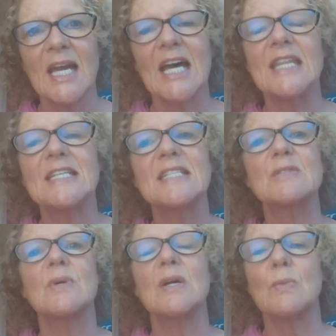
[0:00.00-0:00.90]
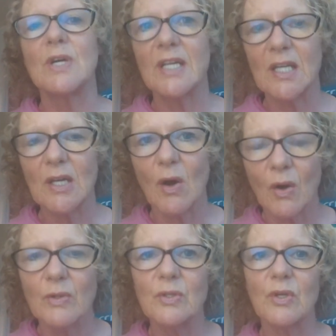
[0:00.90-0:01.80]
And this is why working
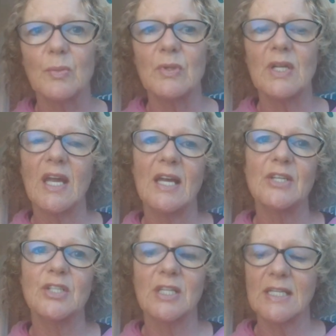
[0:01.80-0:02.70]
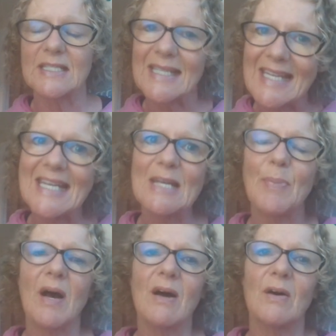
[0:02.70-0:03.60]
on your communication is a key
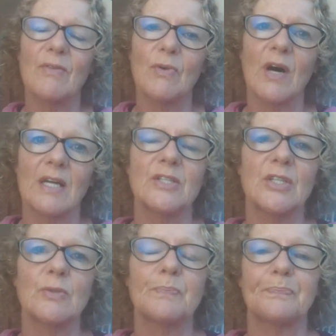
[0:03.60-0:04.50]
part of what I do.